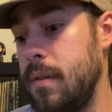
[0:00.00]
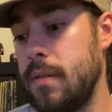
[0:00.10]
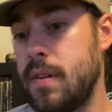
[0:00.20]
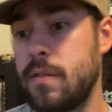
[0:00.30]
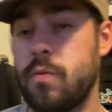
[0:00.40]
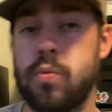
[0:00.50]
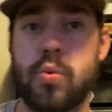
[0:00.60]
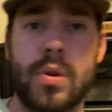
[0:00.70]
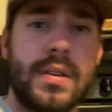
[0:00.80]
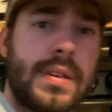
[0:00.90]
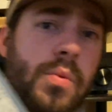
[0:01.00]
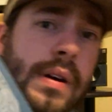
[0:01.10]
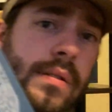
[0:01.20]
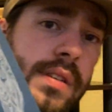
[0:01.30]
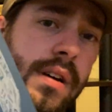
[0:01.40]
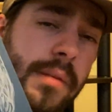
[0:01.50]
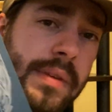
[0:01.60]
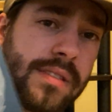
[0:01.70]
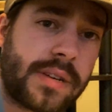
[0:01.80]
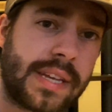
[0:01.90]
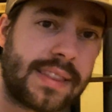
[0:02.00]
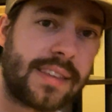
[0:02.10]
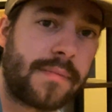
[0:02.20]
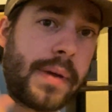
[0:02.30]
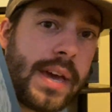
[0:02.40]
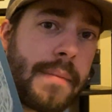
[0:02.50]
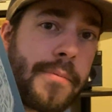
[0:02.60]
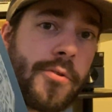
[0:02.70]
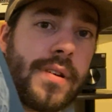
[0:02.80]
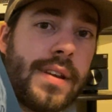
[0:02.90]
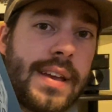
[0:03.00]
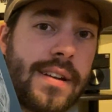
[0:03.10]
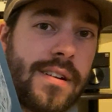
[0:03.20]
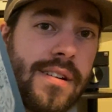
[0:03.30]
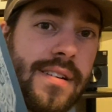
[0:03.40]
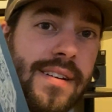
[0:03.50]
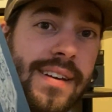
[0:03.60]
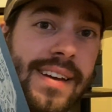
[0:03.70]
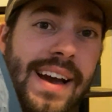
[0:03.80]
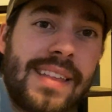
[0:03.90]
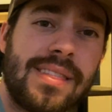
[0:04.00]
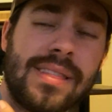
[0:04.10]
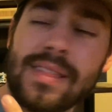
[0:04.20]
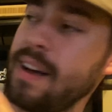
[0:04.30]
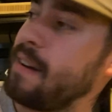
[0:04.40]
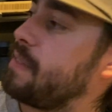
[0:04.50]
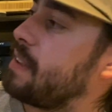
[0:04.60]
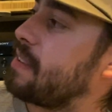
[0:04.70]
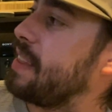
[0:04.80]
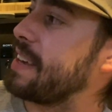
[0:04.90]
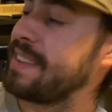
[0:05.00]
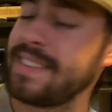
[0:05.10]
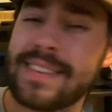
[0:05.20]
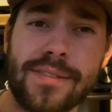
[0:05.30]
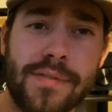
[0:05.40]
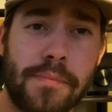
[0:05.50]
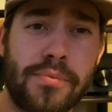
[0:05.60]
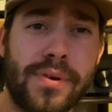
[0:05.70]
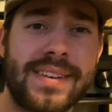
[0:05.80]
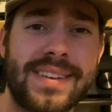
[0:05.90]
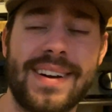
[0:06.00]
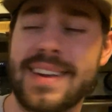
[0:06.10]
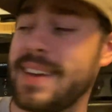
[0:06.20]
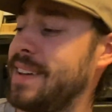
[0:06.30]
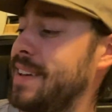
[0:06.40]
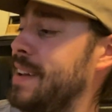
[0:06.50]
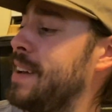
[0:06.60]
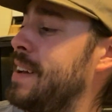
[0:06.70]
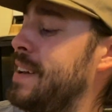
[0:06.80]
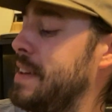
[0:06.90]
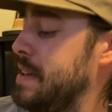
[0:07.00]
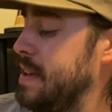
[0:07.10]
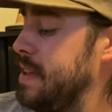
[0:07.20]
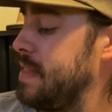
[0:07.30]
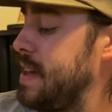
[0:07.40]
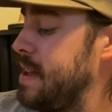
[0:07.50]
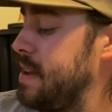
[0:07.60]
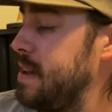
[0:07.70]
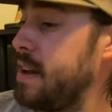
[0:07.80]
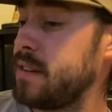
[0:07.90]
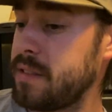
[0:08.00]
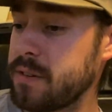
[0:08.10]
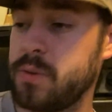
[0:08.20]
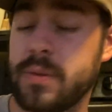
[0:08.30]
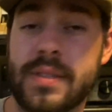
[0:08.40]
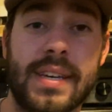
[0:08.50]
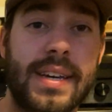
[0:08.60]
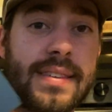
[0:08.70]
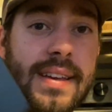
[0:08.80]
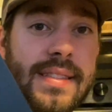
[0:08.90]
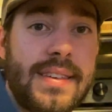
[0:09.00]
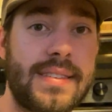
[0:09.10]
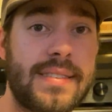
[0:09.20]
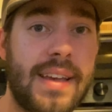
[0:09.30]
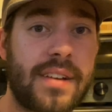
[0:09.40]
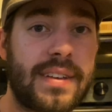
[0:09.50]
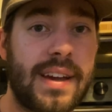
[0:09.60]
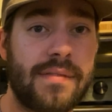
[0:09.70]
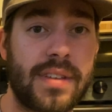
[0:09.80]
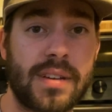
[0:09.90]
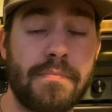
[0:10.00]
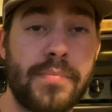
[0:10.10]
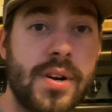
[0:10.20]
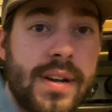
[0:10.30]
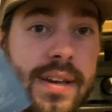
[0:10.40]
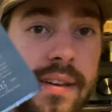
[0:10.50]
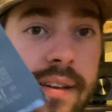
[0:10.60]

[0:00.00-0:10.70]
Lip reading: Just really well done. I mean, look at this paper in here. I love this, like, silver print on it. And then another cool thing is that this is actually kind of like a book,